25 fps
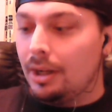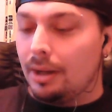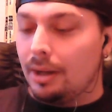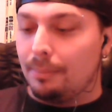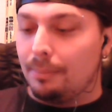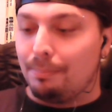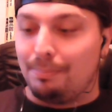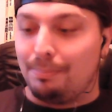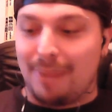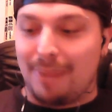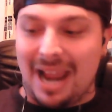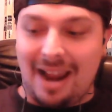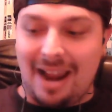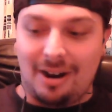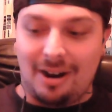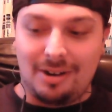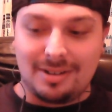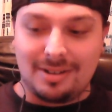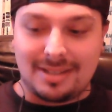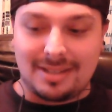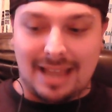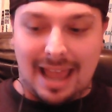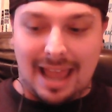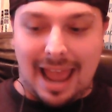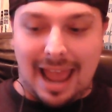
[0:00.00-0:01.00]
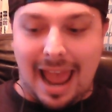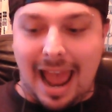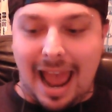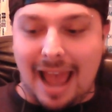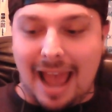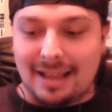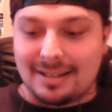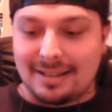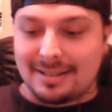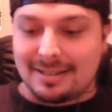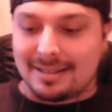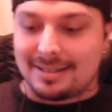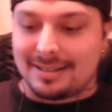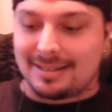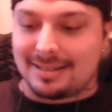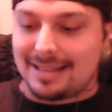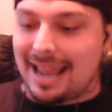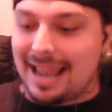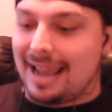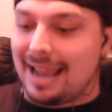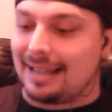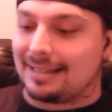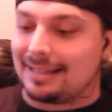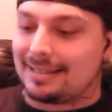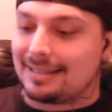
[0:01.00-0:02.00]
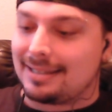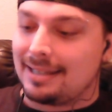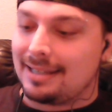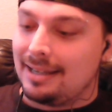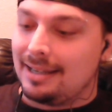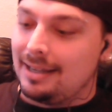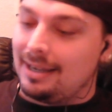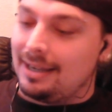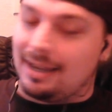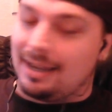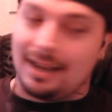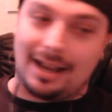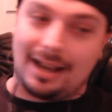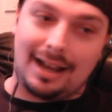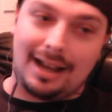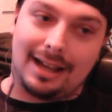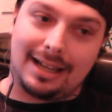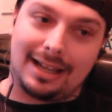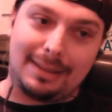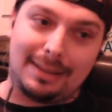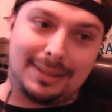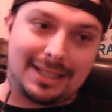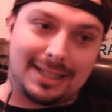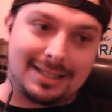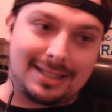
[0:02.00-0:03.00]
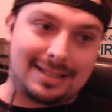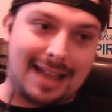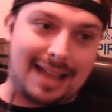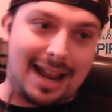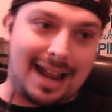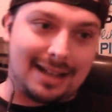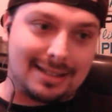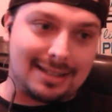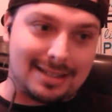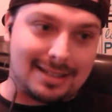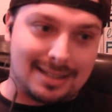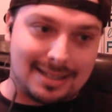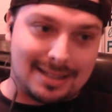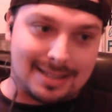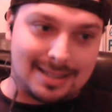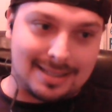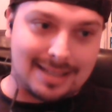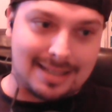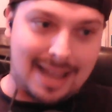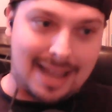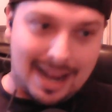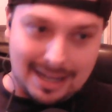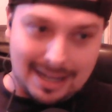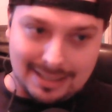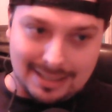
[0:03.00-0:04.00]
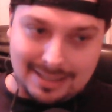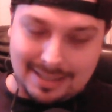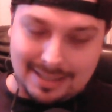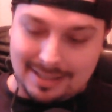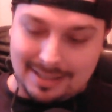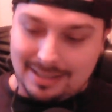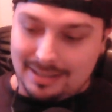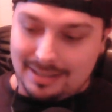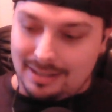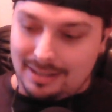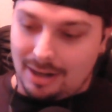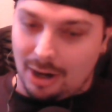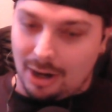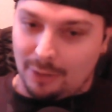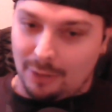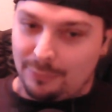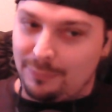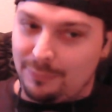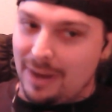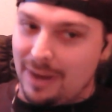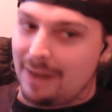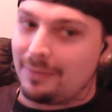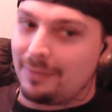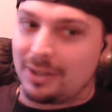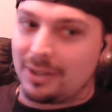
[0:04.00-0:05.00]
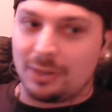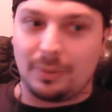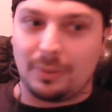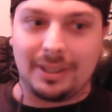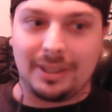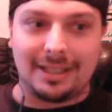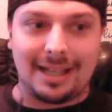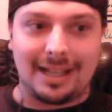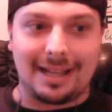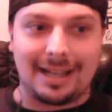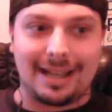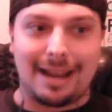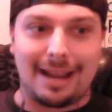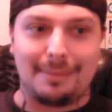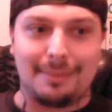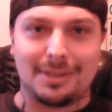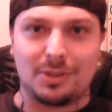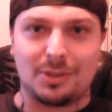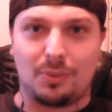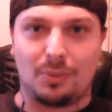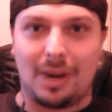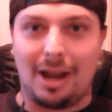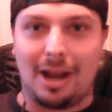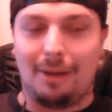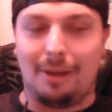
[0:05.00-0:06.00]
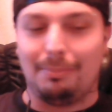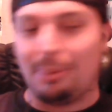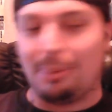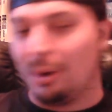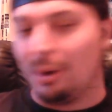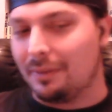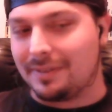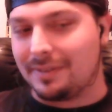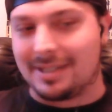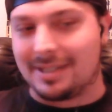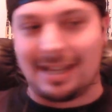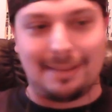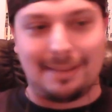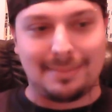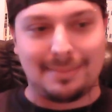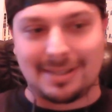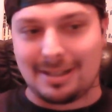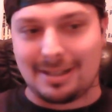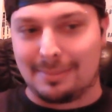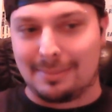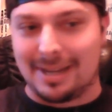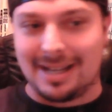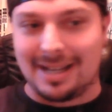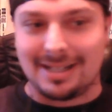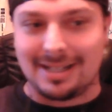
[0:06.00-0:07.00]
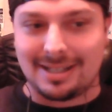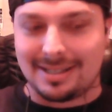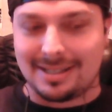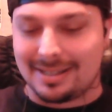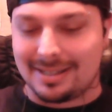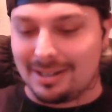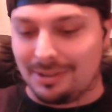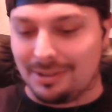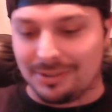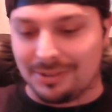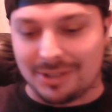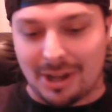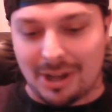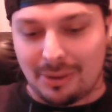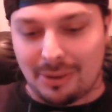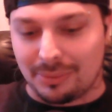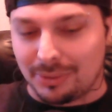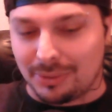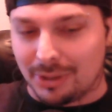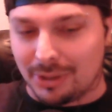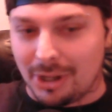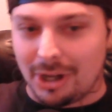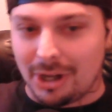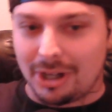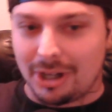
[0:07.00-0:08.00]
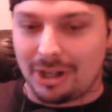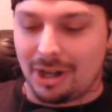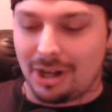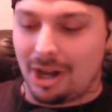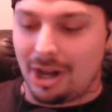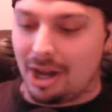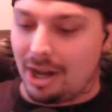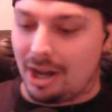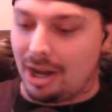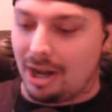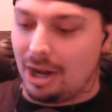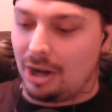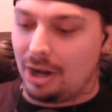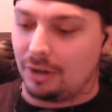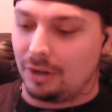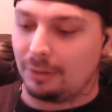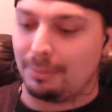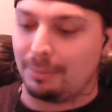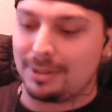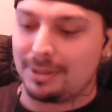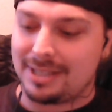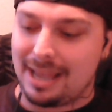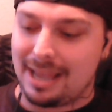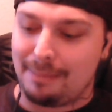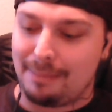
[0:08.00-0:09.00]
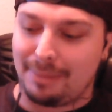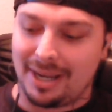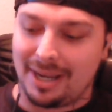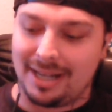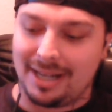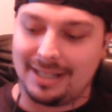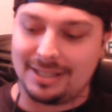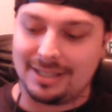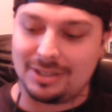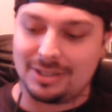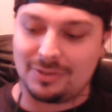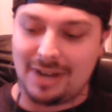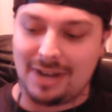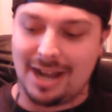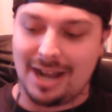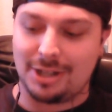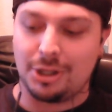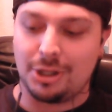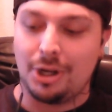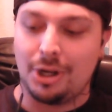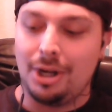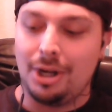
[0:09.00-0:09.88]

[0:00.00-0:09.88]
Bears at Saints. Give me the Saints. The Saints are favored to win that game as well. Both teams, to me, just still don't look 100% by any stretch.